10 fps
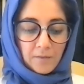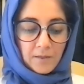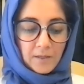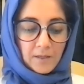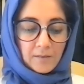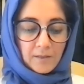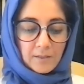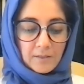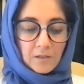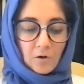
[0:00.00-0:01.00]
thinking
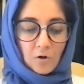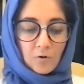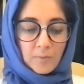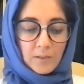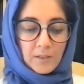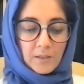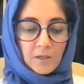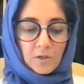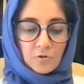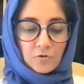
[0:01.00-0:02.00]
that the army
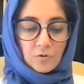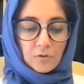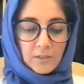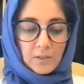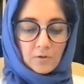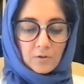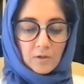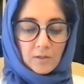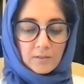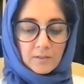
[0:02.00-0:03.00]
surely could
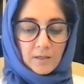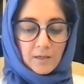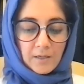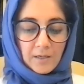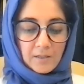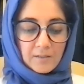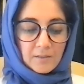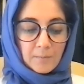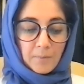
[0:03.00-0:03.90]
not deny an innocent